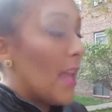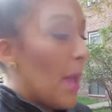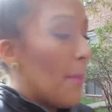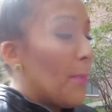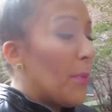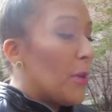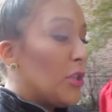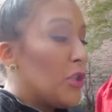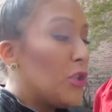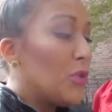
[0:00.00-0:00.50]
Yeah, I
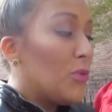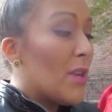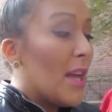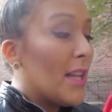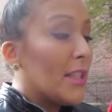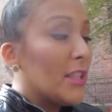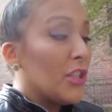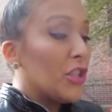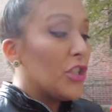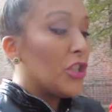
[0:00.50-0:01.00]
put do
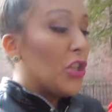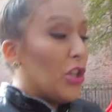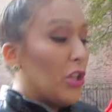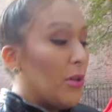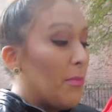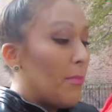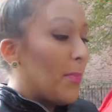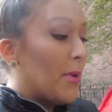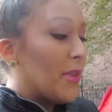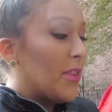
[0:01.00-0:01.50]
not
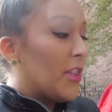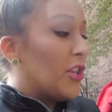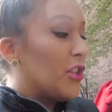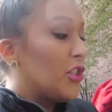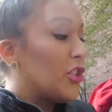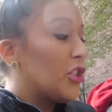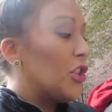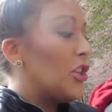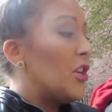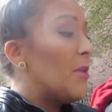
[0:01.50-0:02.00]
disturb. But
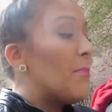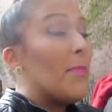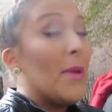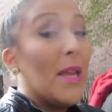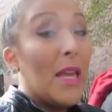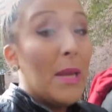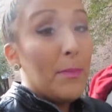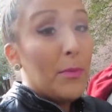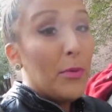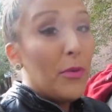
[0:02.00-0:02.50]
there's certain
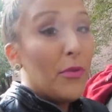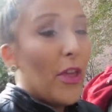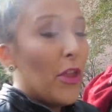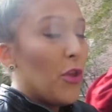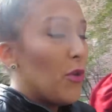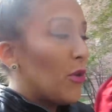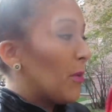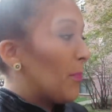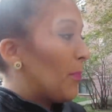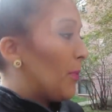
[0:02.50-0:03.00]
people that
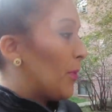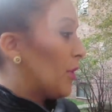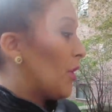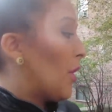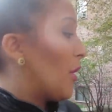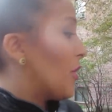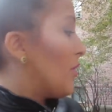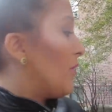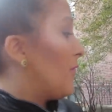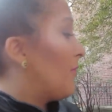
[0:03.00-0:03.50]
you could put
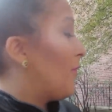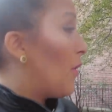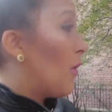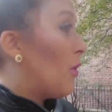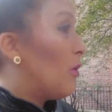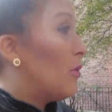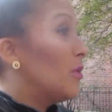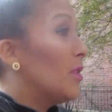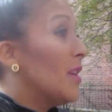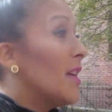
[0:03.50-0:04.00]
on your
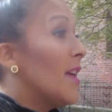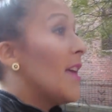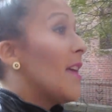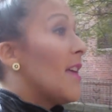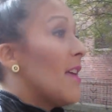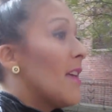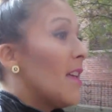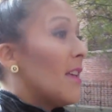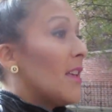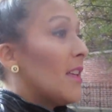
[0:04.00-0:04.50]
phone,
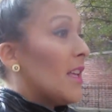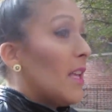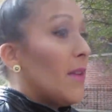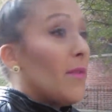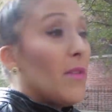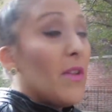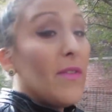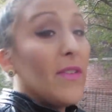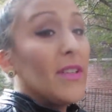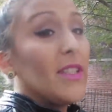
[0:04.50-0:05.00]

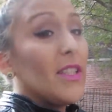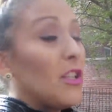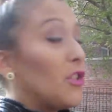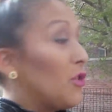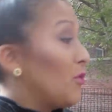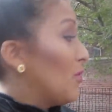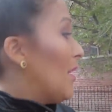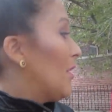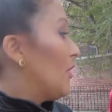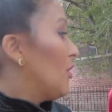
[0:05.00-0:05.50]
even if it's on
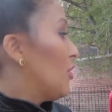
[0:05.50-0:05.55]
do not